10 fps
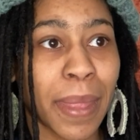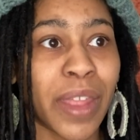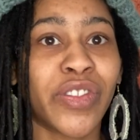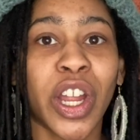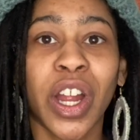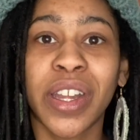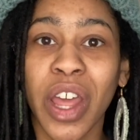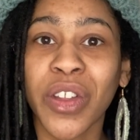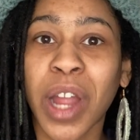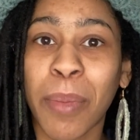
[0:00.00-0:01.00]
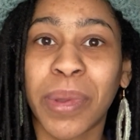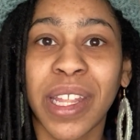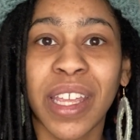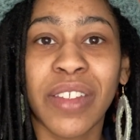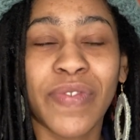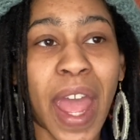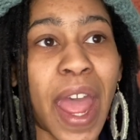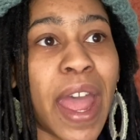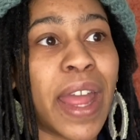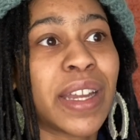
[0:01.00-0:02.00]
they're another company
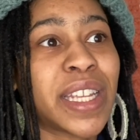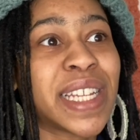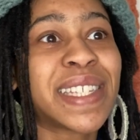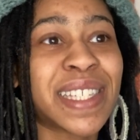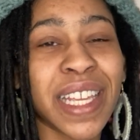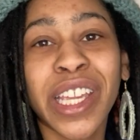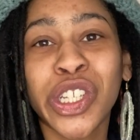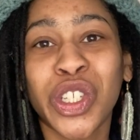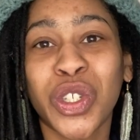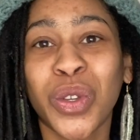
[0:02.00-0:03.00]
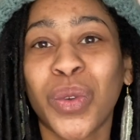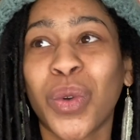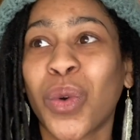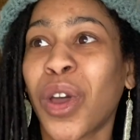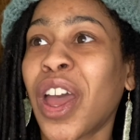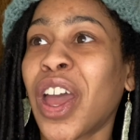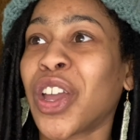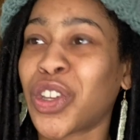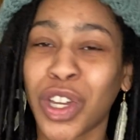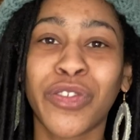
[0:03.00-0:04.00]
that is seeking to do
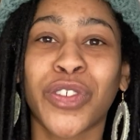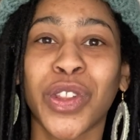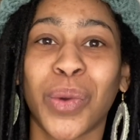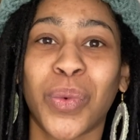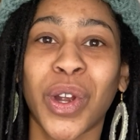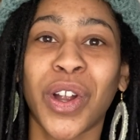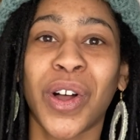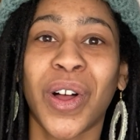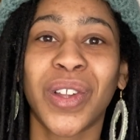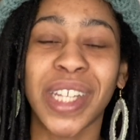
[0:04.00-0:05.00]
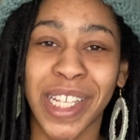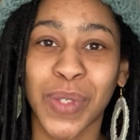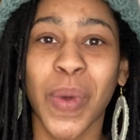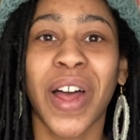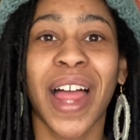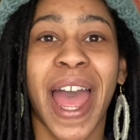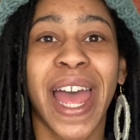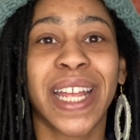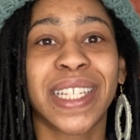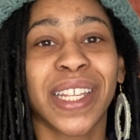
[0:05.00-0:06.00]
good for the world as well
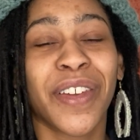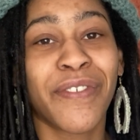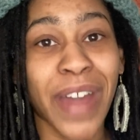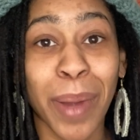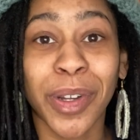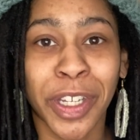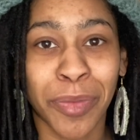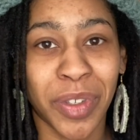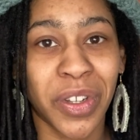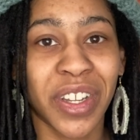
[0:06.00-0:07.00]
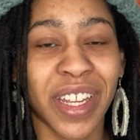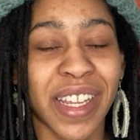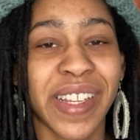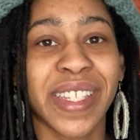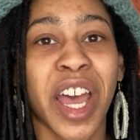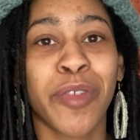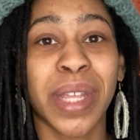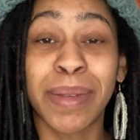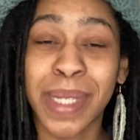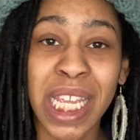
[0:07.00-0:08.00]
as fiber communities.
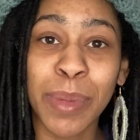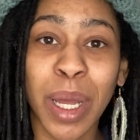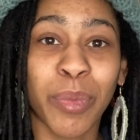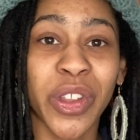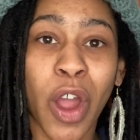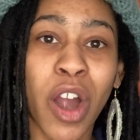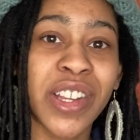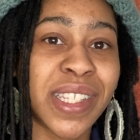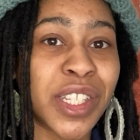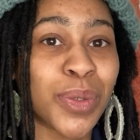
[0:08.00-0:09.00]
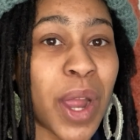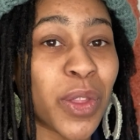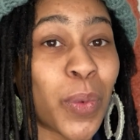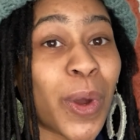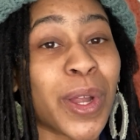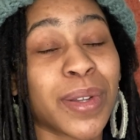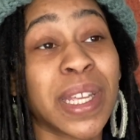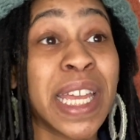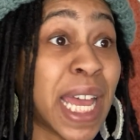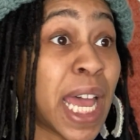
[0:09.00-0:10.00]
They've teamed up with artisans around the world,
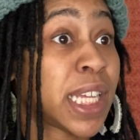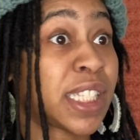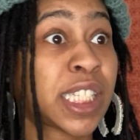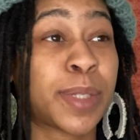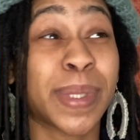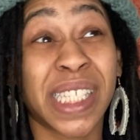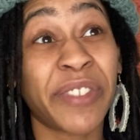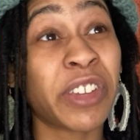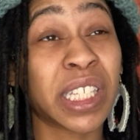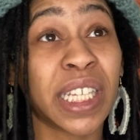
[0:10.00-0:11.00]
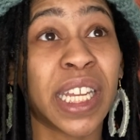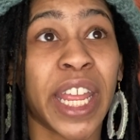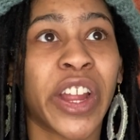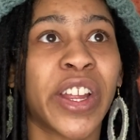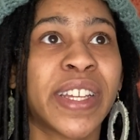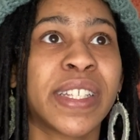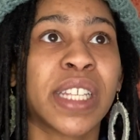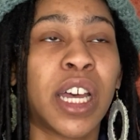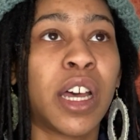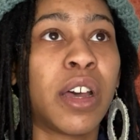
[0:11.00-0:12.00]
specifically in areas
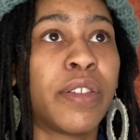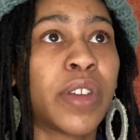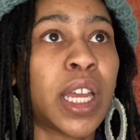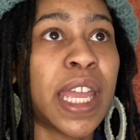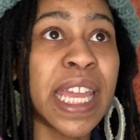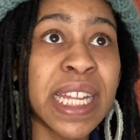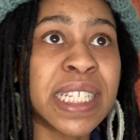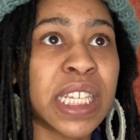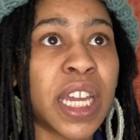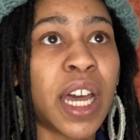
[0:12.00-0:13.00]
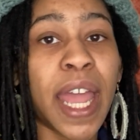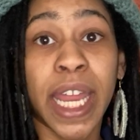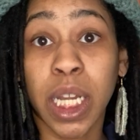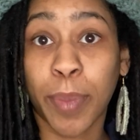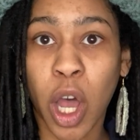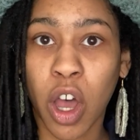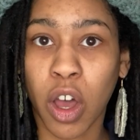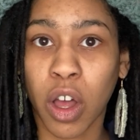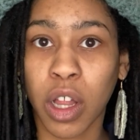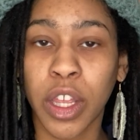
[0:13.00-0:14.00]
of India and
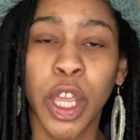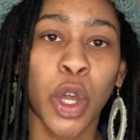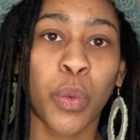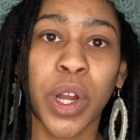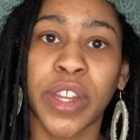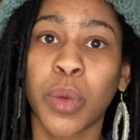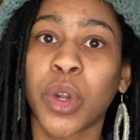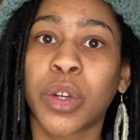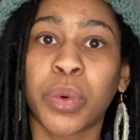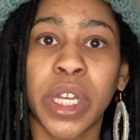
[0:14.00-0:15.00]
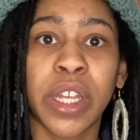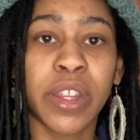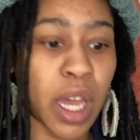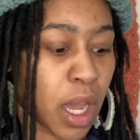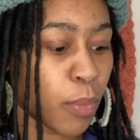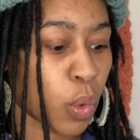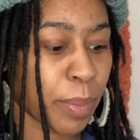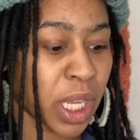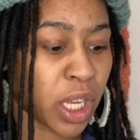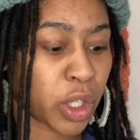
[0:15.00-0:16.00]
Nepal, where they work with
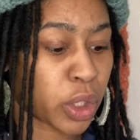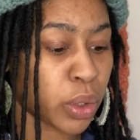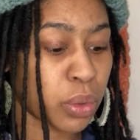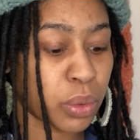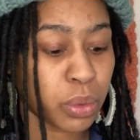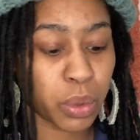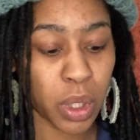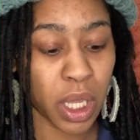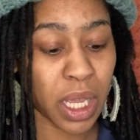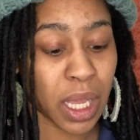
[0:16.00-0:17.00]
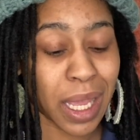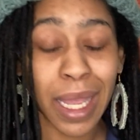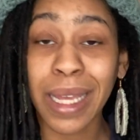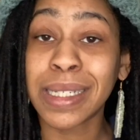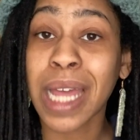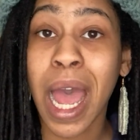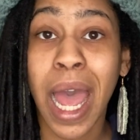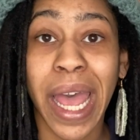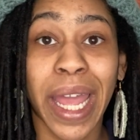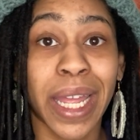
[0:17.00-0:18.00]
women who hand
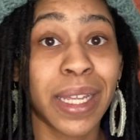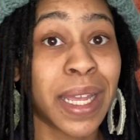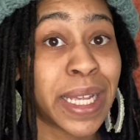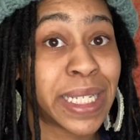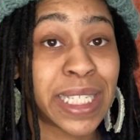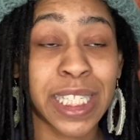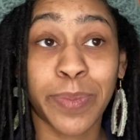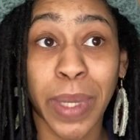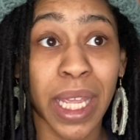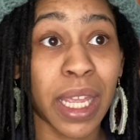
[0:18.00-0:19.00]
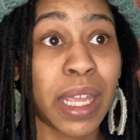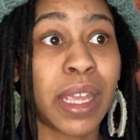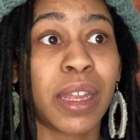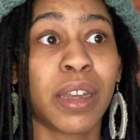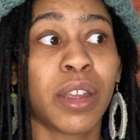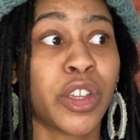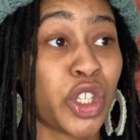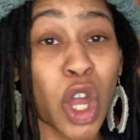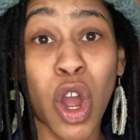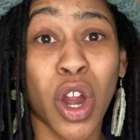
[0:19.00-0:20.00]
dye, spin
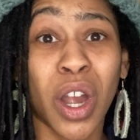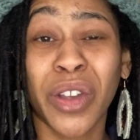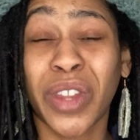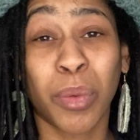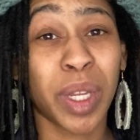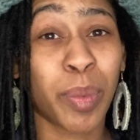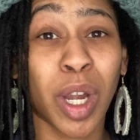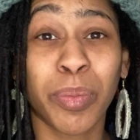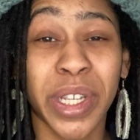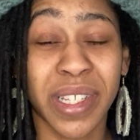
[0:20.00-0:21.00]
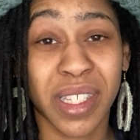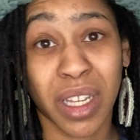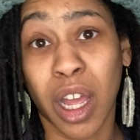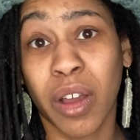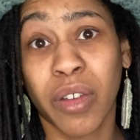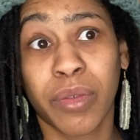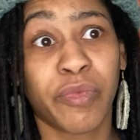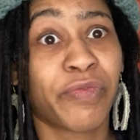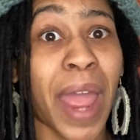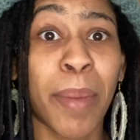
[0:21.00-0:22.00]
yarn. They repurpose
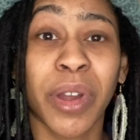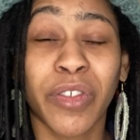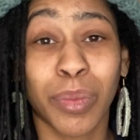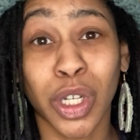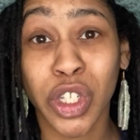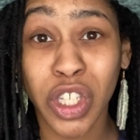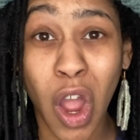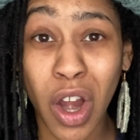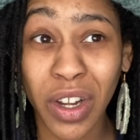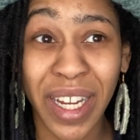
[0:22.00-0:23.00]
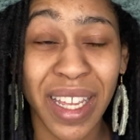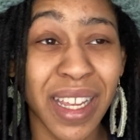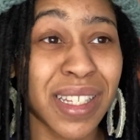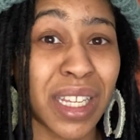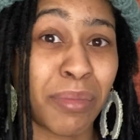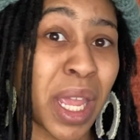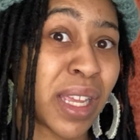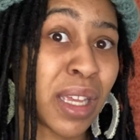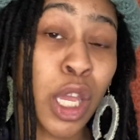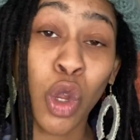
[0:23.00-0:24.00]
fabric from their saris and
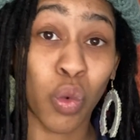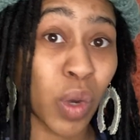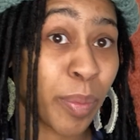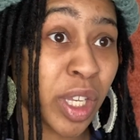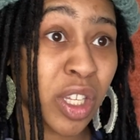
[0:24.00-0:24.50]
make ribbon